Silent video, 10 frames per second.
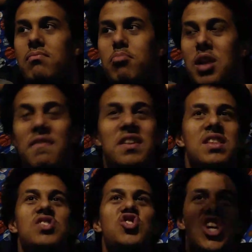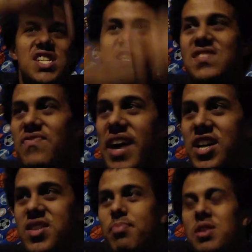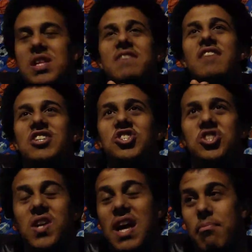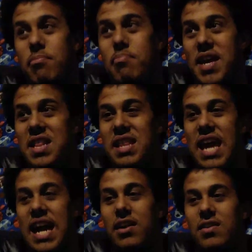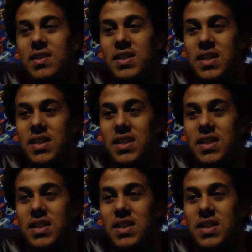But I mean, the Justice Fighters believe they should have been there.